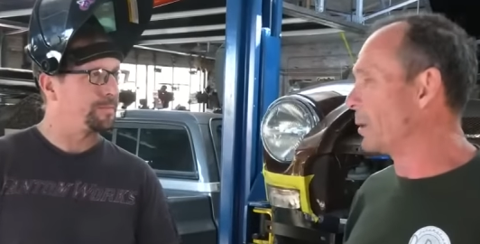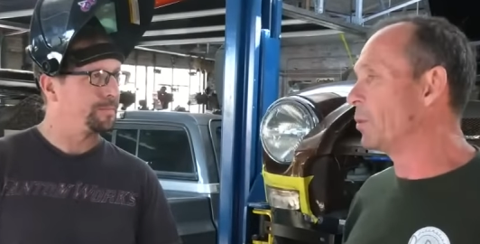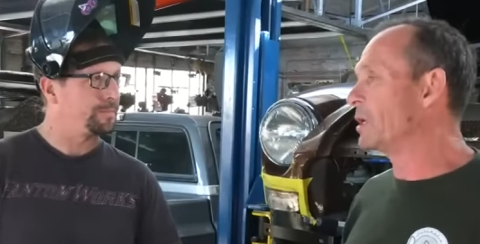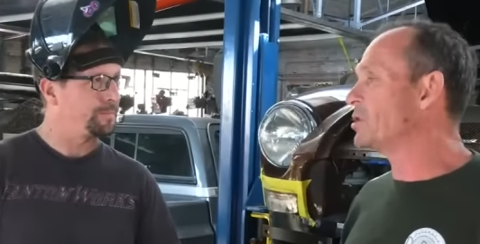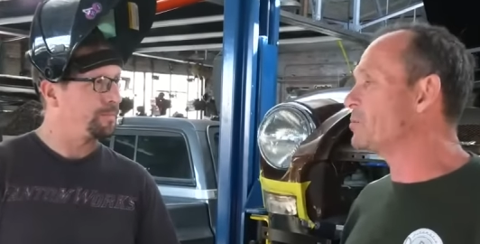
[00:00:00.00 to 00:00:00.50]
Speaker 1: But
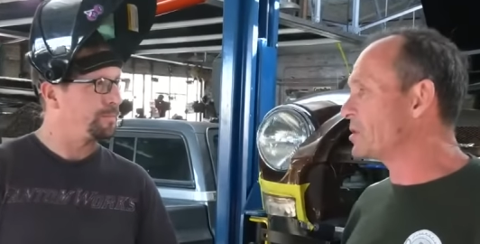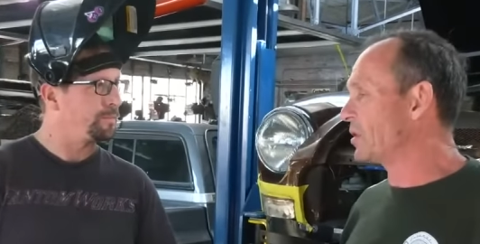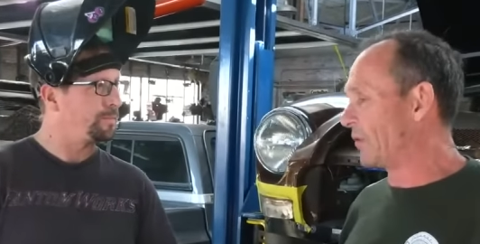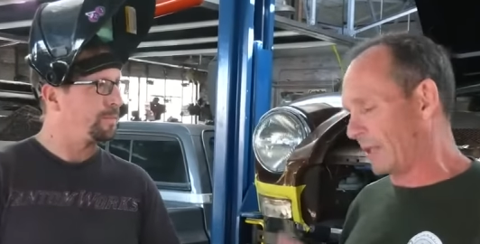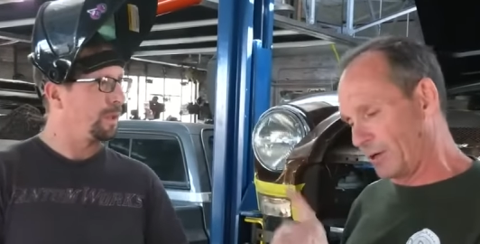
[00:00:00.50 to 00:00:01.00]
what
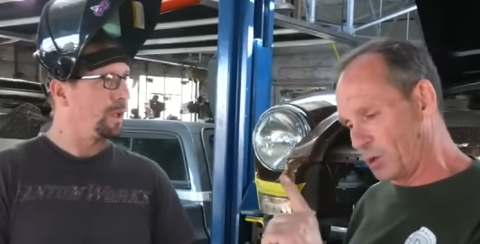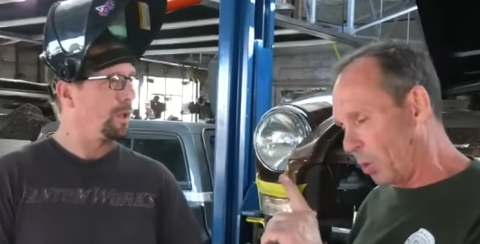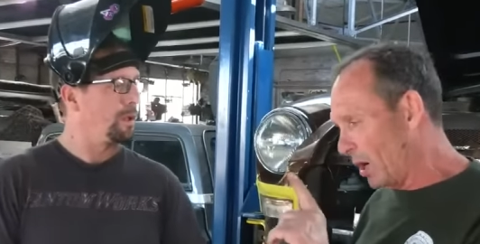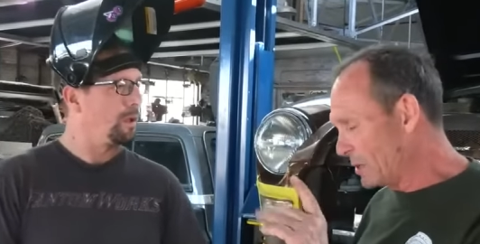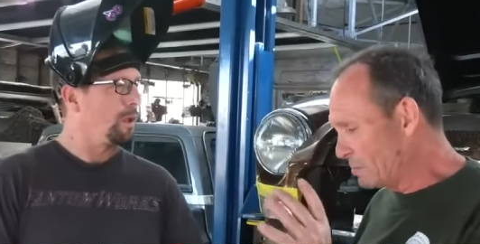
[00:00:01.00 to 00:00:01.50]
specific? There's
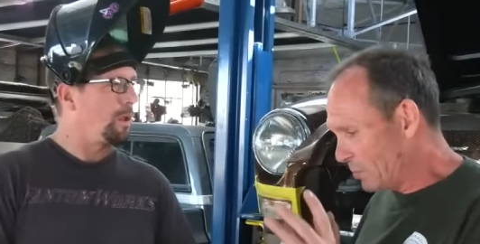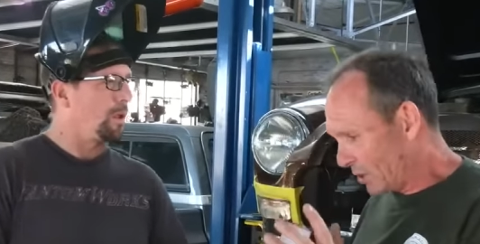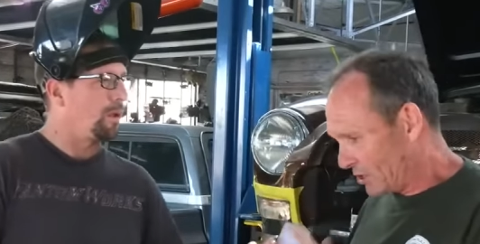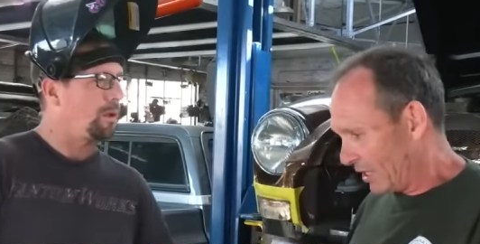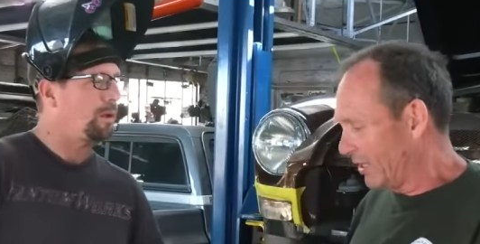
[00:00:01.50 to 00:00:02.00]
one
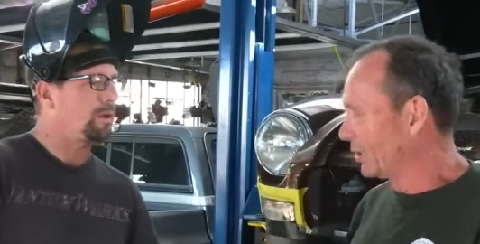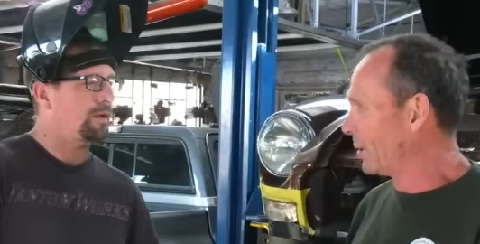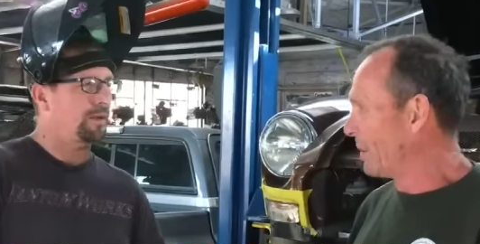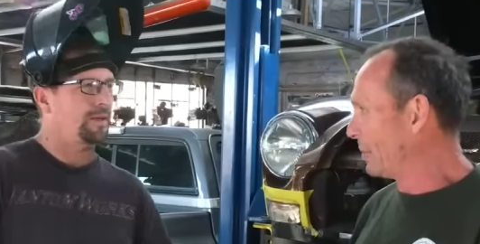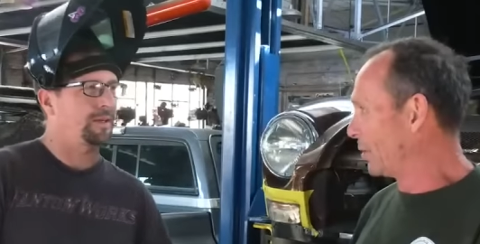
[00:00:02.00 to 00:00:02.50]

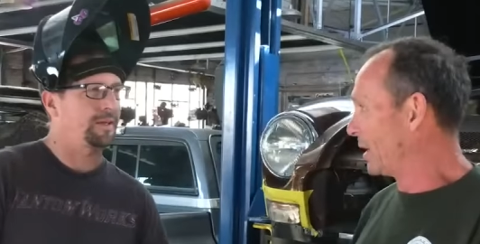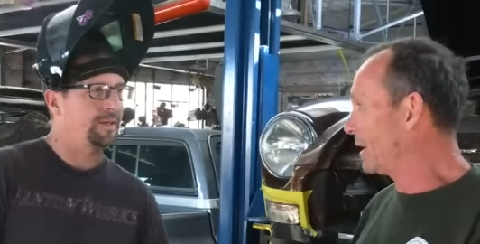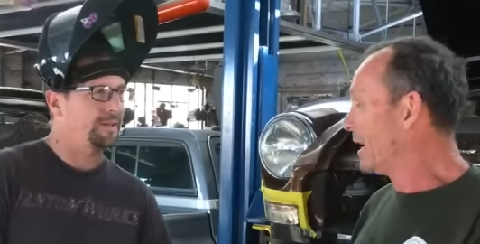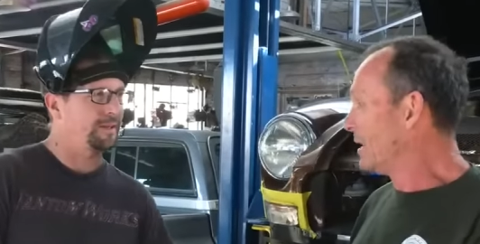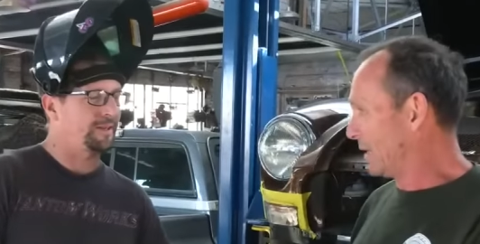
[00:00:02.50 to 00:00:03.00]
particular
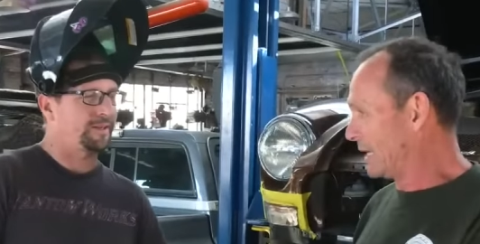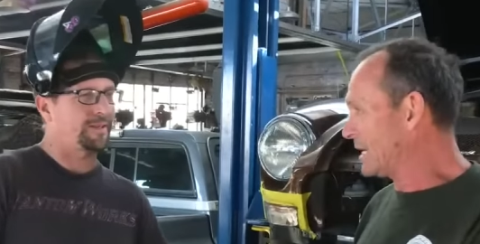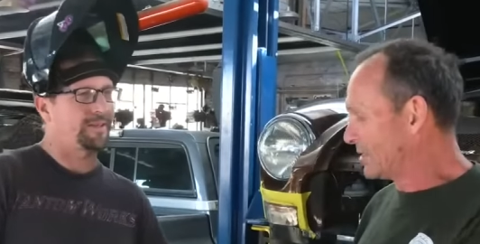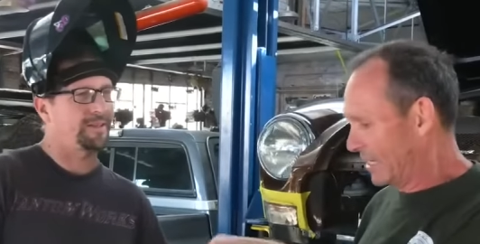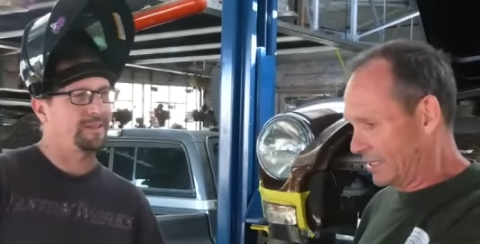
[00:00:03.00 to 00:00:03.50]
memory that
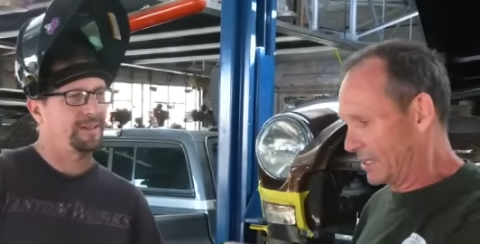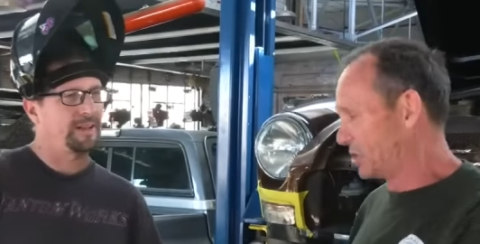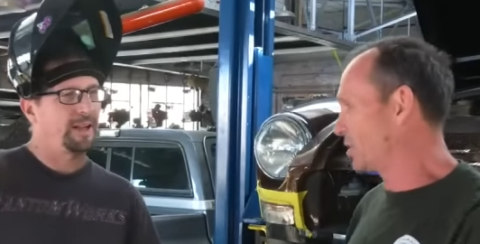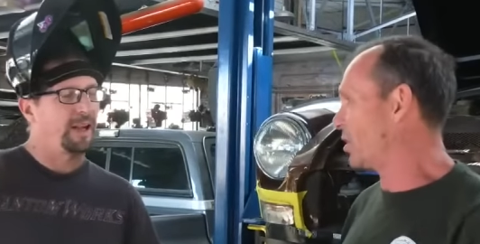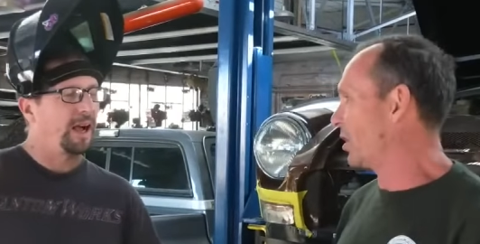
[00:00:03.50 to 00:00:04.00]
he says this
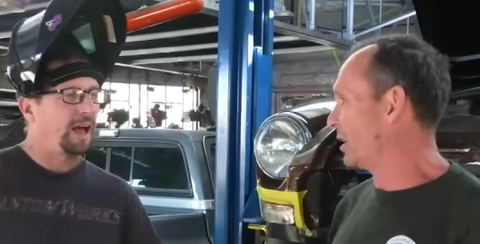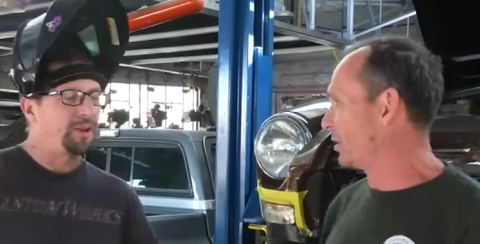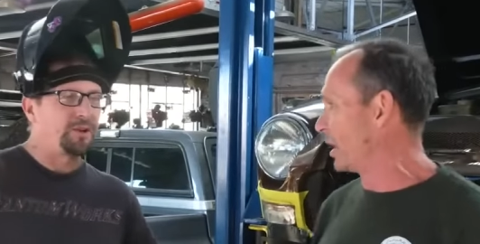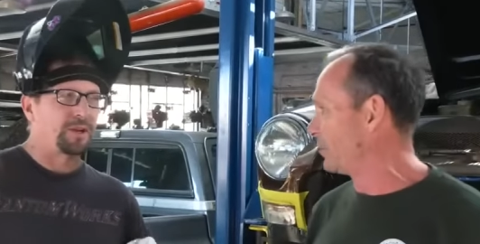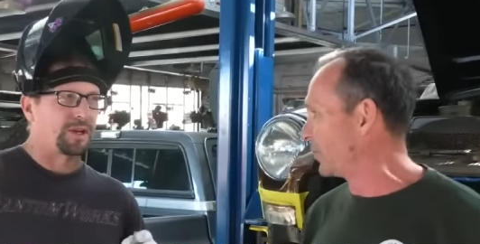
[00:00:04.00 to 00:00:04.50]
is the car. I
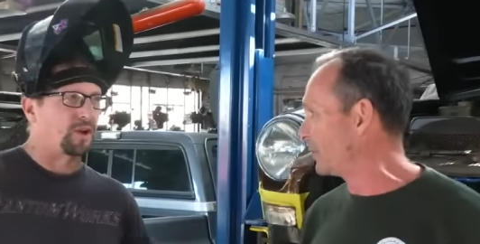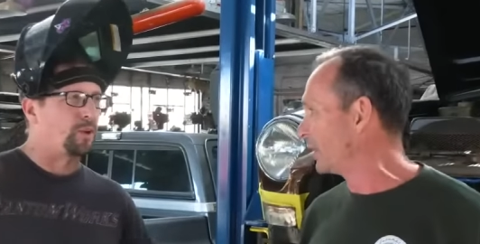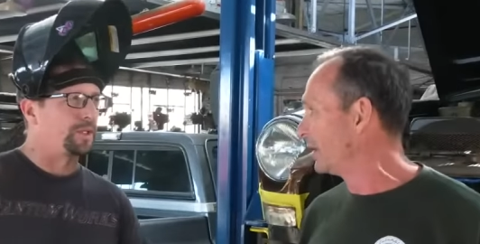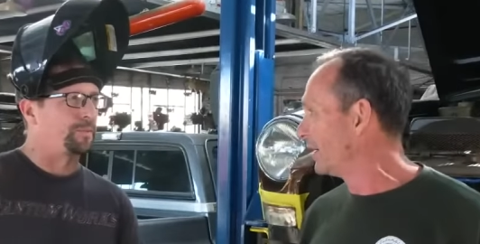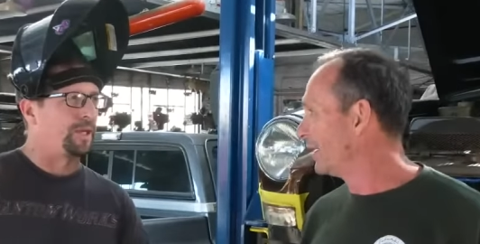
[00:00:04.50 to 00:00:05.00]
knew you were going to
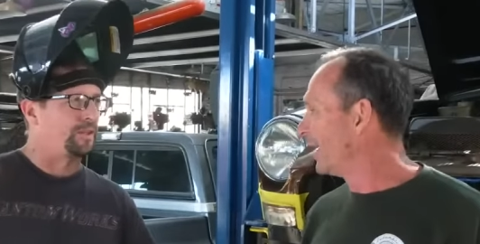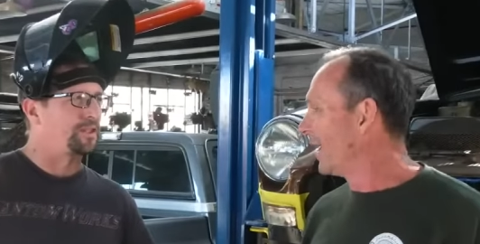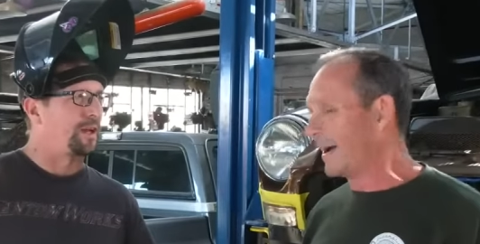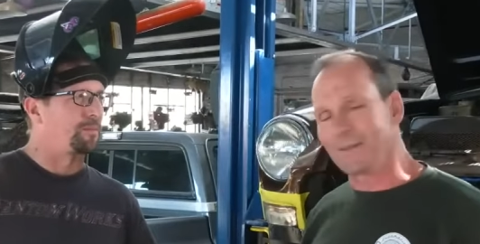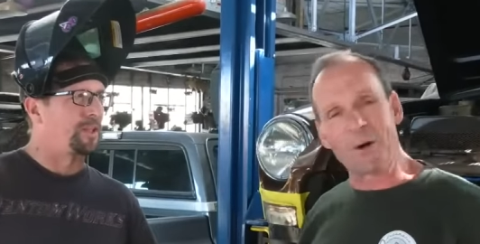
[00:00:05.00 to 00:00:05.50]
quiz me on
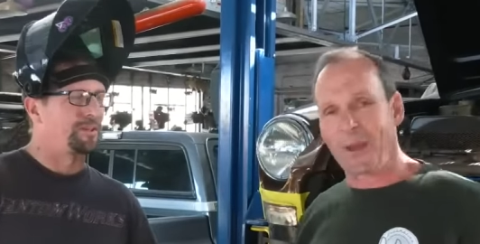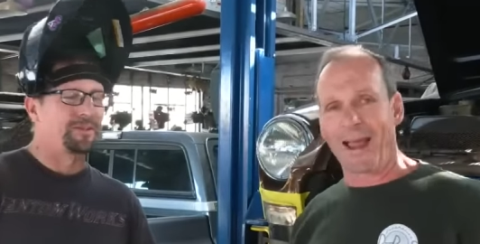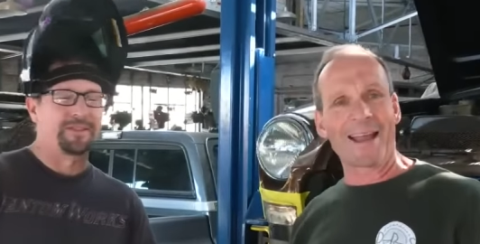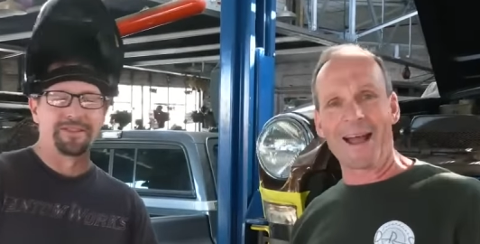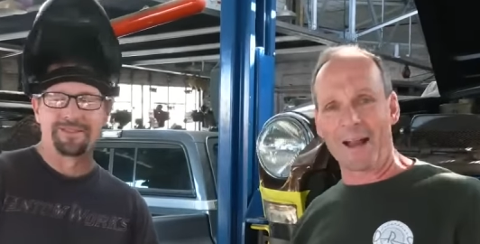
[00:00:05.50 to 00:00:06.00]
something. I, okay,
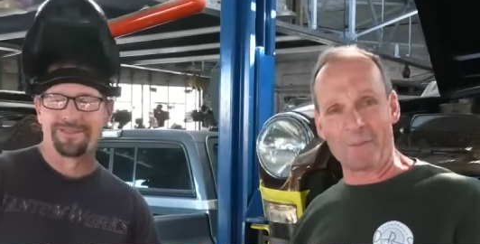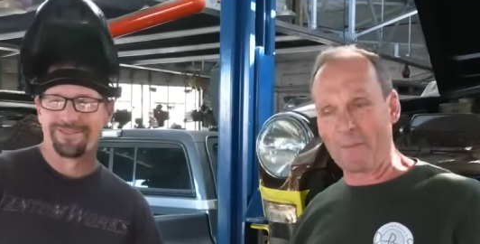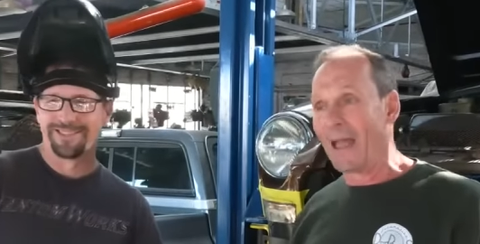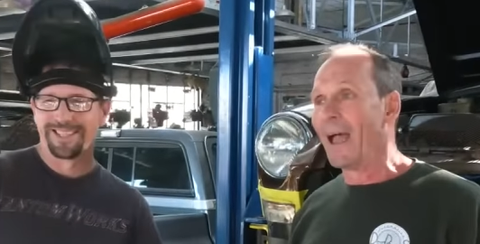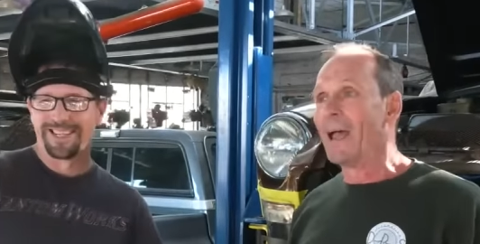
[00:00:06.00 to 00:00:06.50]
I got him.
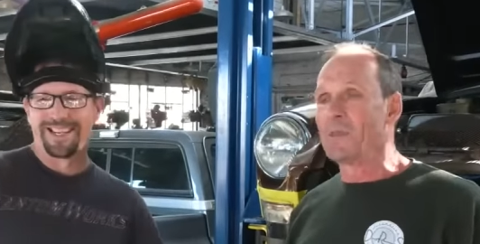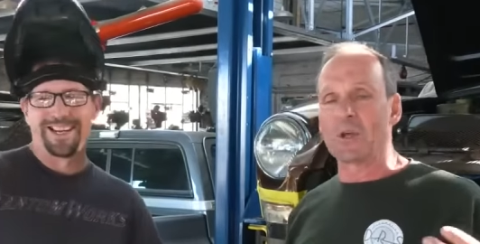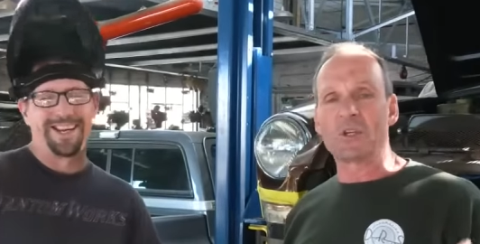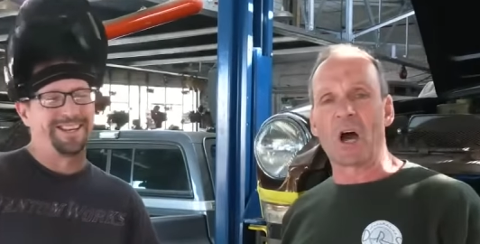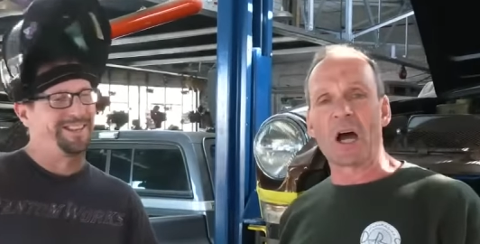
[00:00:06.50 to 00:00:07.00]

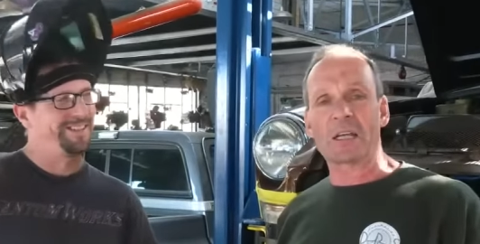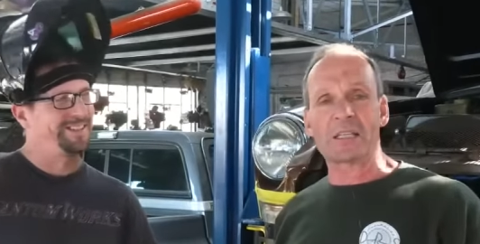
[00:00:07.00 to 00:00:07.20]
The doc